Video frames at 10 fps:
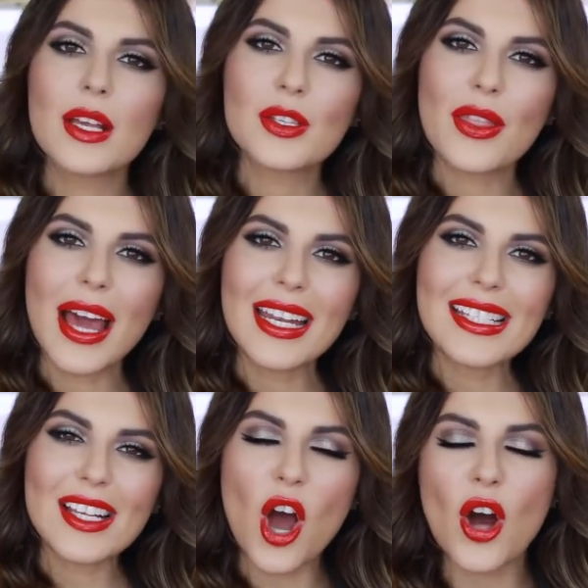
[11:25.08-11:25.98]
So that
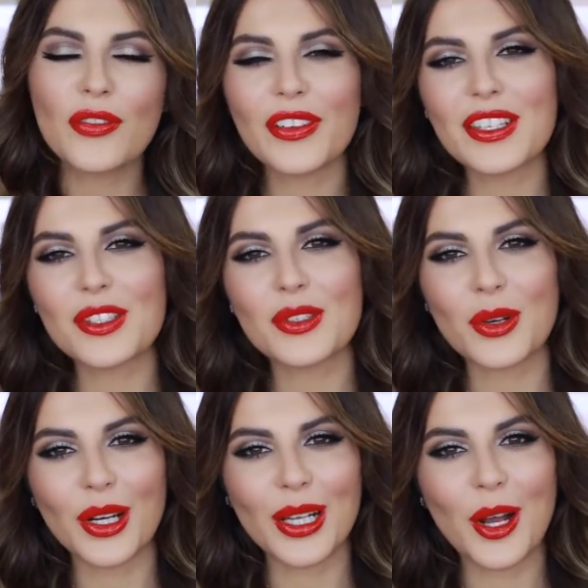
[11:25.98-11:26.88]
is all for this
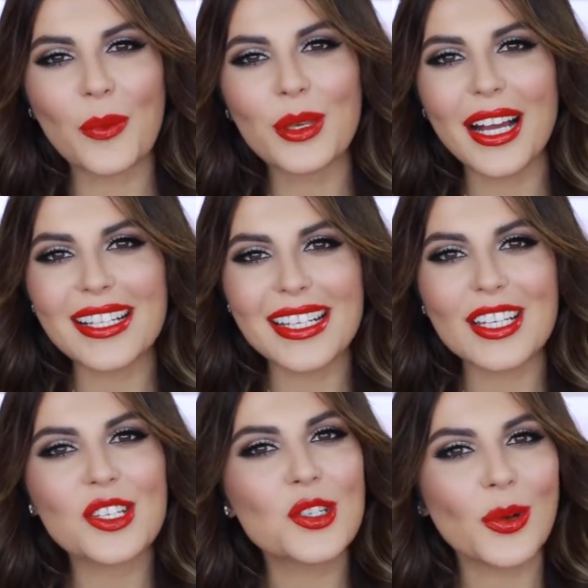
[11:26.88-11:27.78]
tutorial. I hope you guys
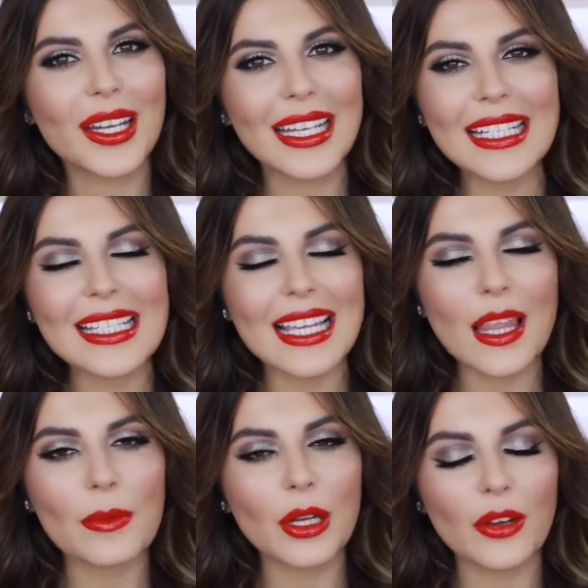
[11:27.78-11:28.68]
enjoyed it.
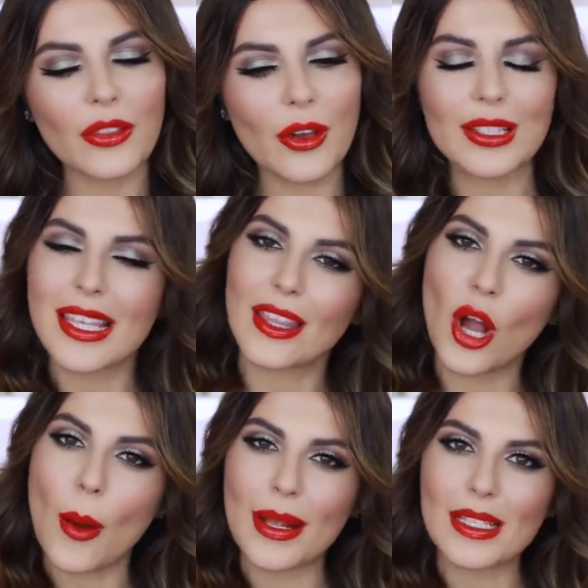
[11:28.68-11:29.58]
Let me know your thoughts in the
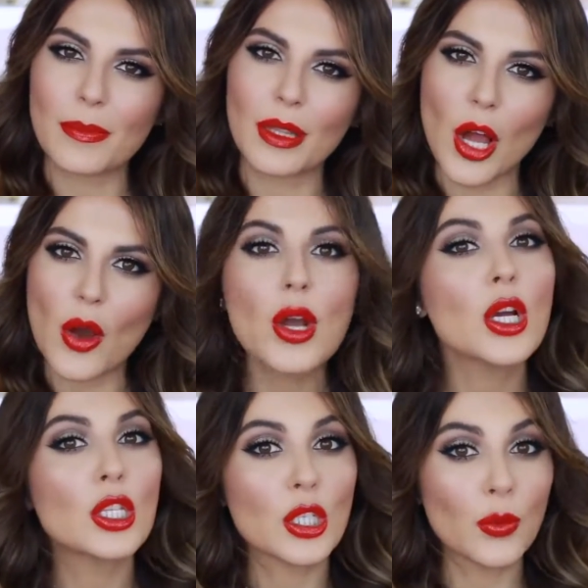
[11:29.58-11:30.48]
comments below.
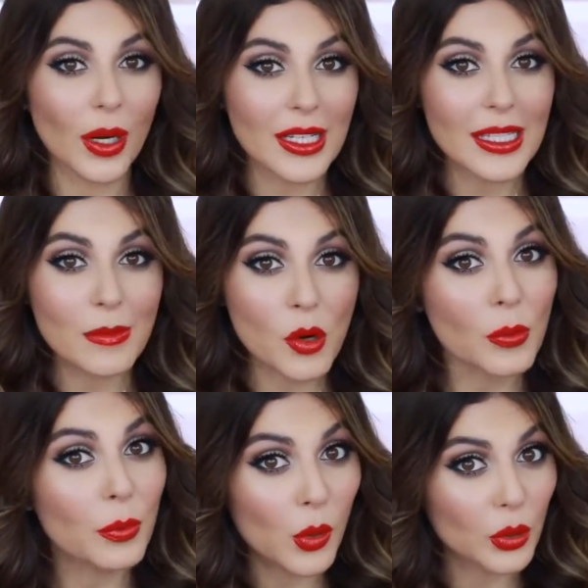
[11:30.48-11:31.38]
Do you want to see
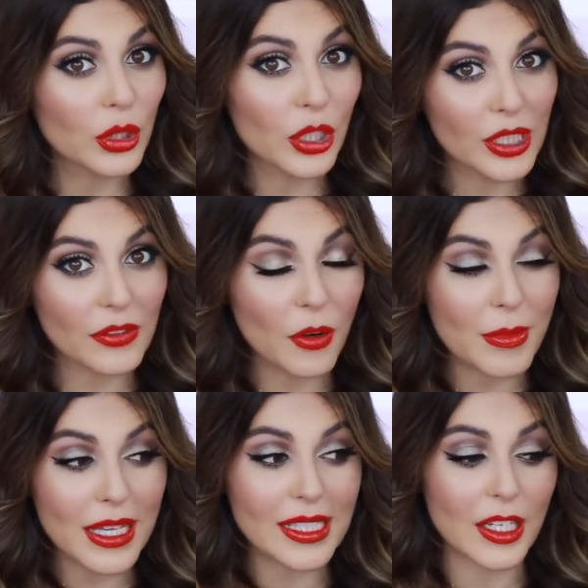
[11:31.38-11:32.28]
more bold looks
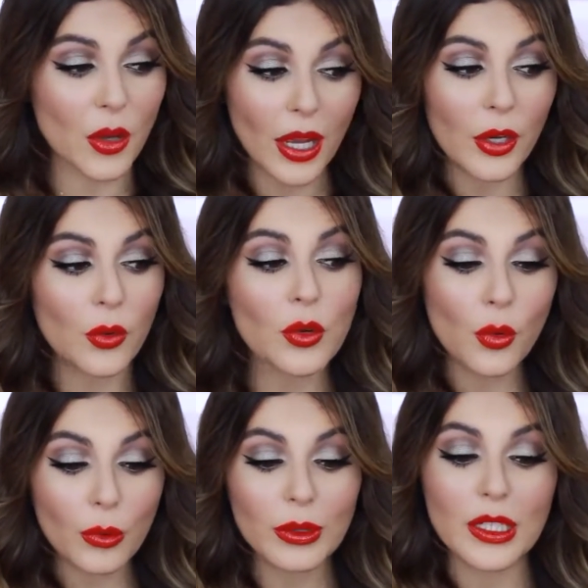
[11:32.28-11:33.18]
from me? Because I know I don't
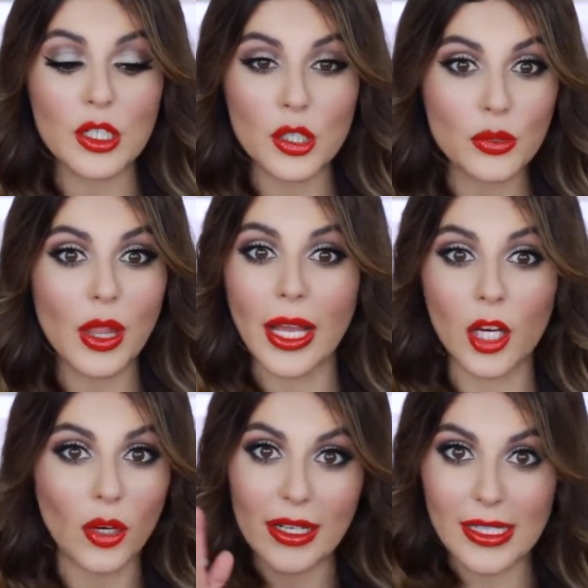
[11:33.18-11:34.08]
normally do
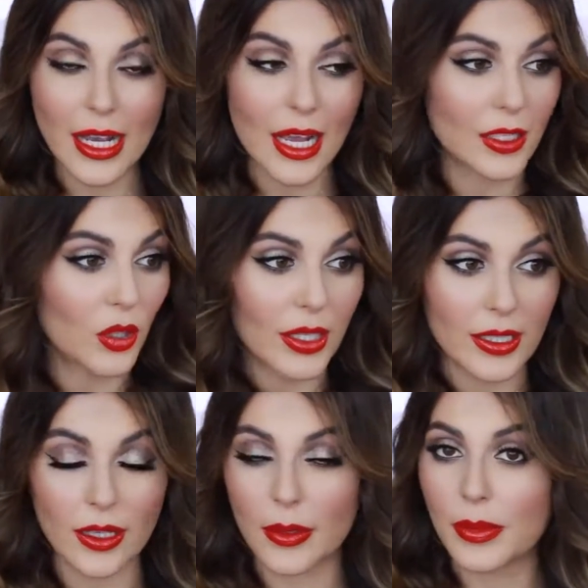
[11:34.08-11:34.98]
like crazy eyes,
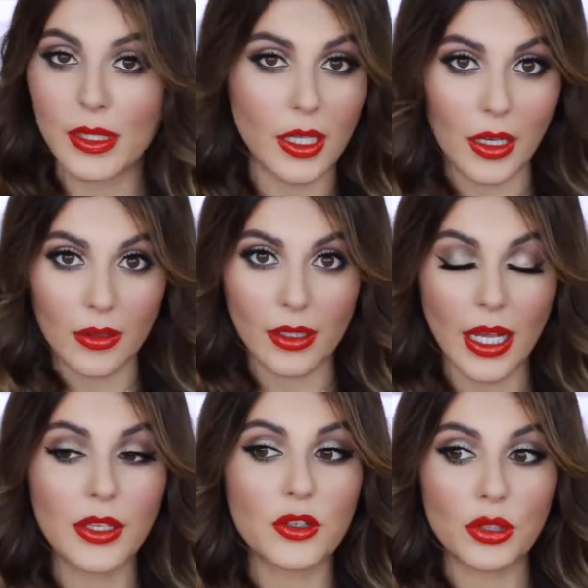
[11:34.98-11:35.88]
crazy lips, you know.
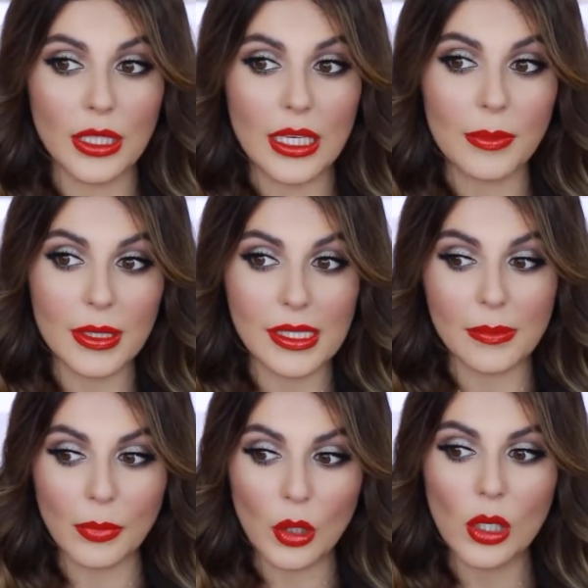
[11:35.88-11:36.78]
I usually keep it
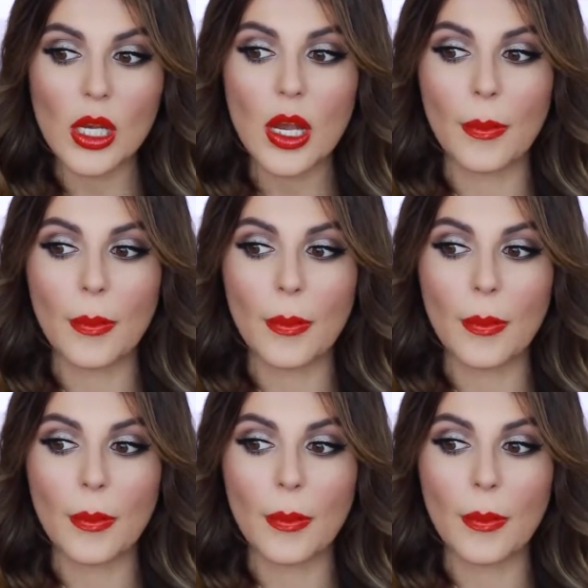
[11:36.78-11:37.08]
simple.